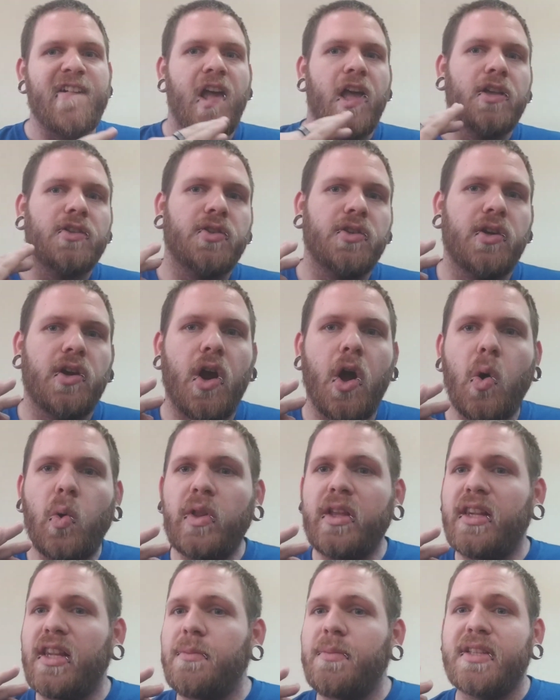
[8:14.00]
so your
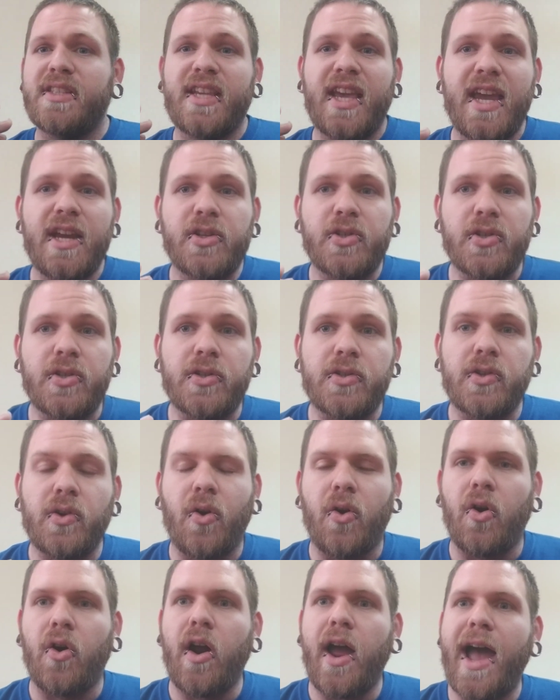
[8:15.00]
only limitations
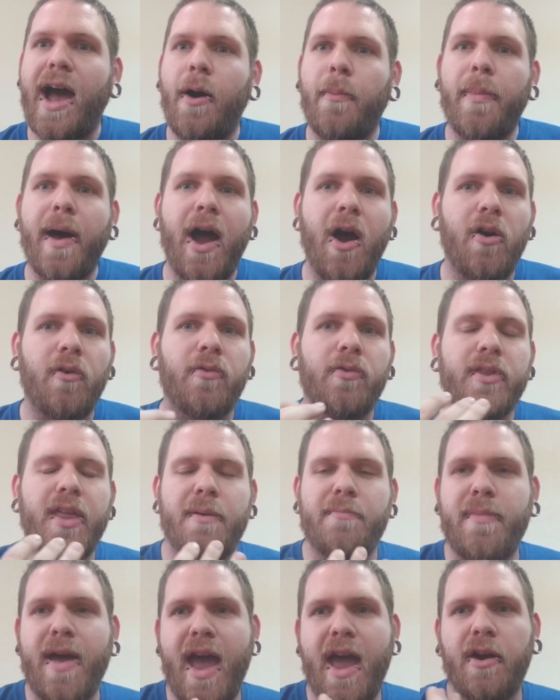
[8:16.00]
are how powerful
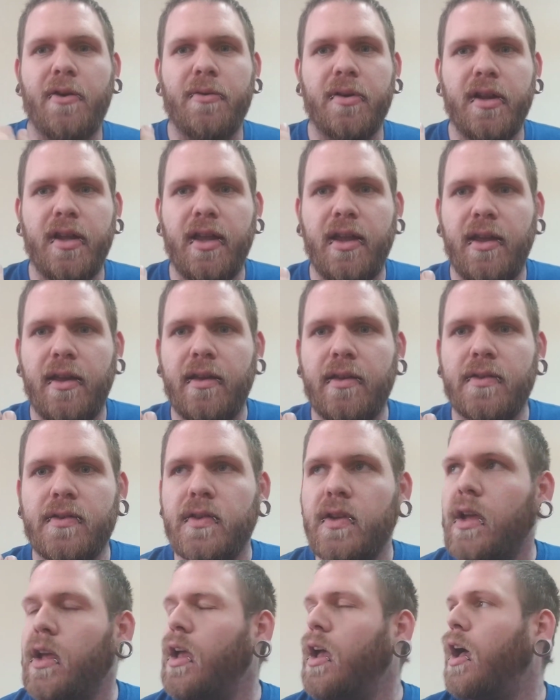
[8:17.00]
that battery is.
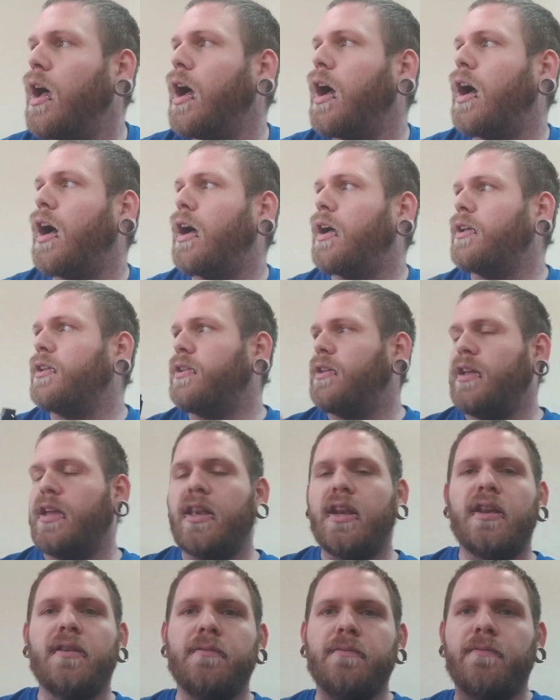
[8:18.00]
You
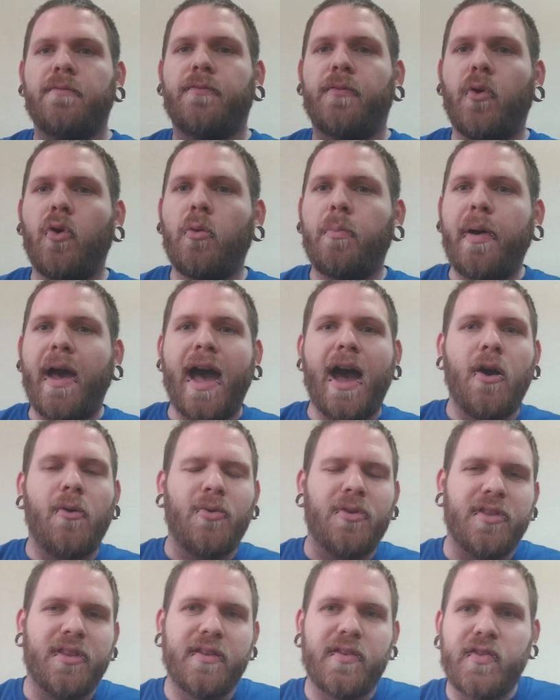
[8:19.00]
hit it full
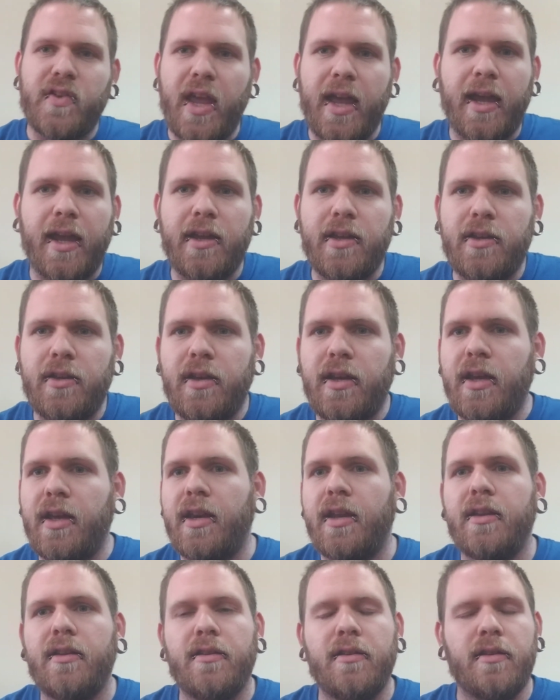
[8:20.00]
power, the second you
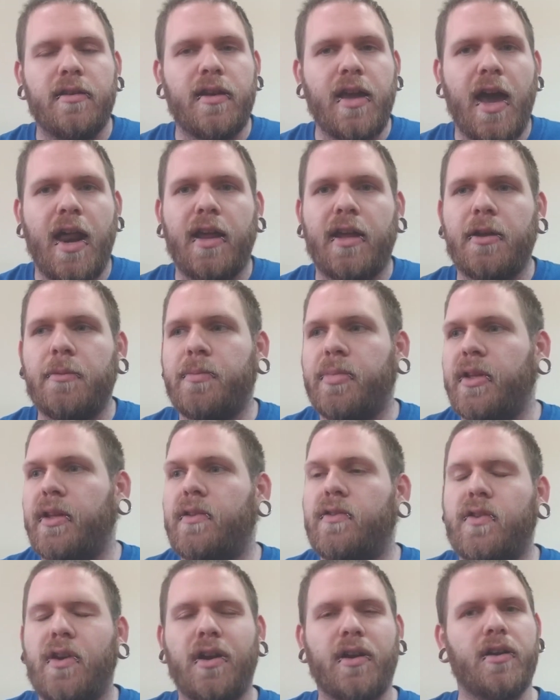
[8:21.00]
hit it, you got a
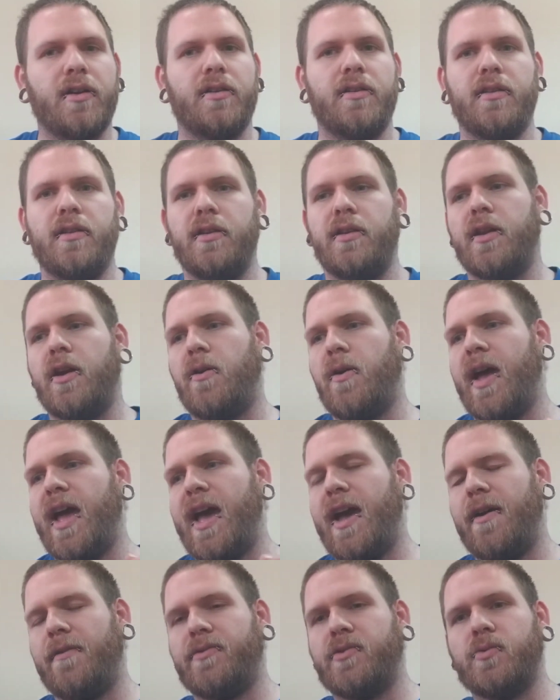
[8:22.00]
complete circuit. You don't
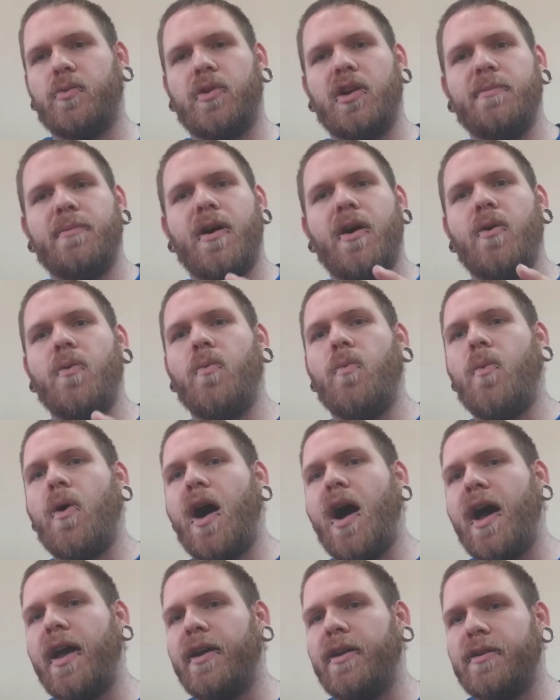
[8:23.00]
have to worry about
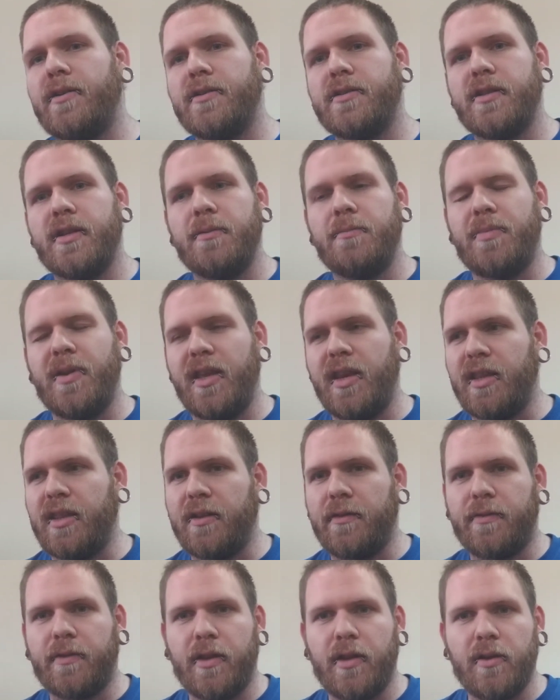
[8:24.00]
wires impeding
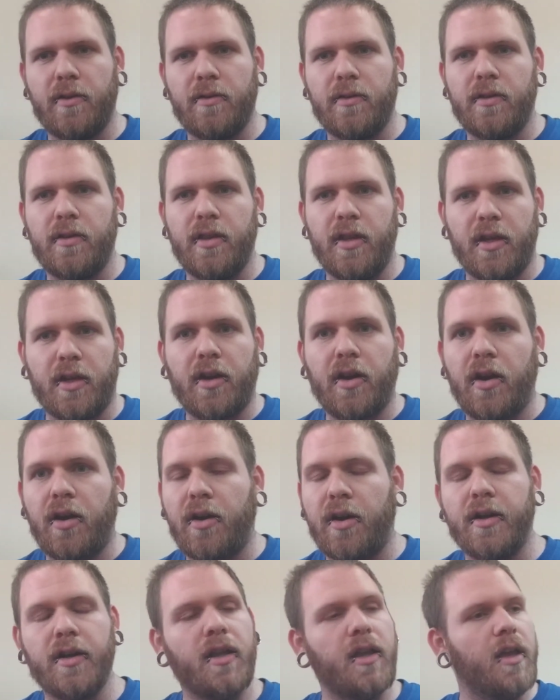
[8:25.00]
the flow, the
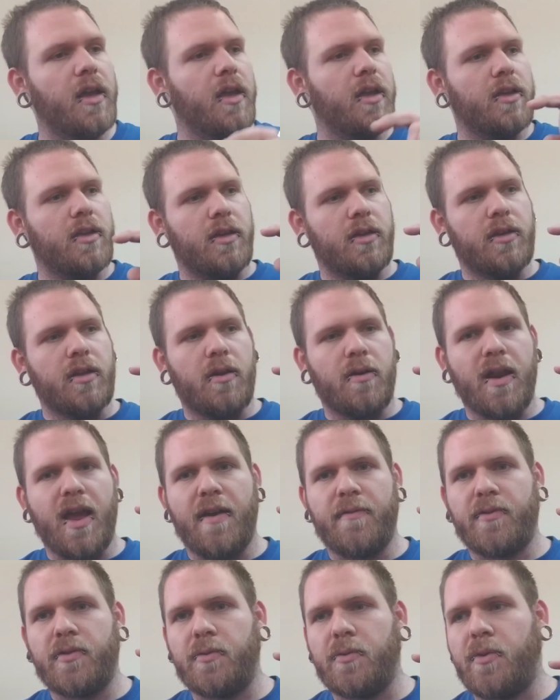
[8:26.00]
current. You don't
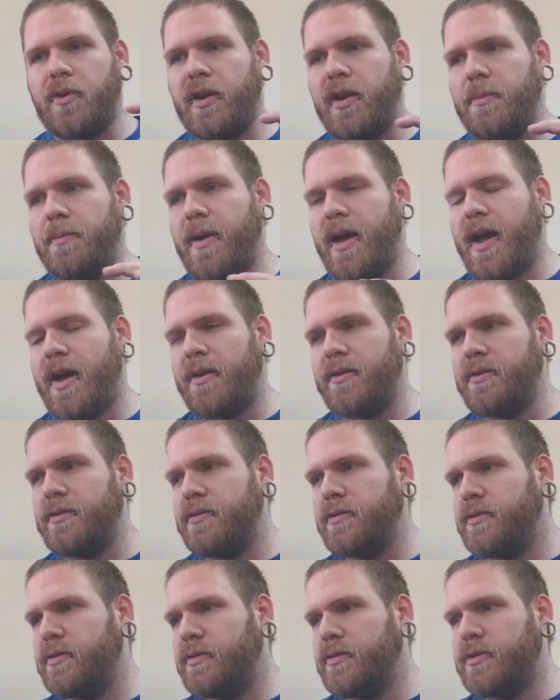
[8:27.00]
have to worry about
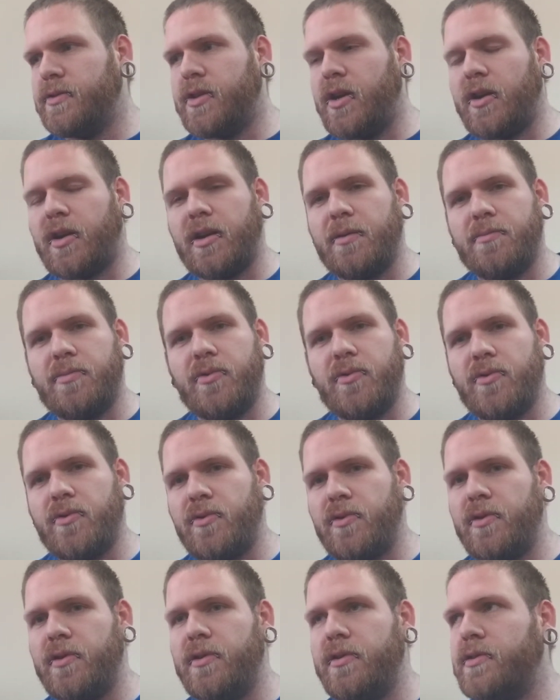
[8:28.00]
circuit
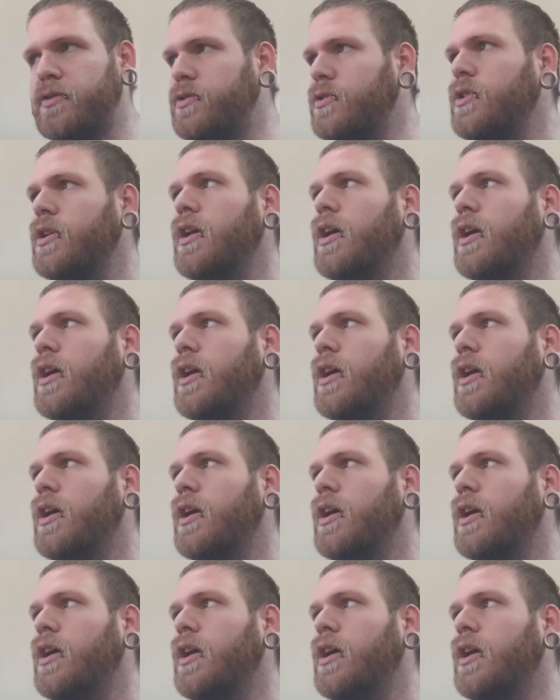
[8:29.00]
boards,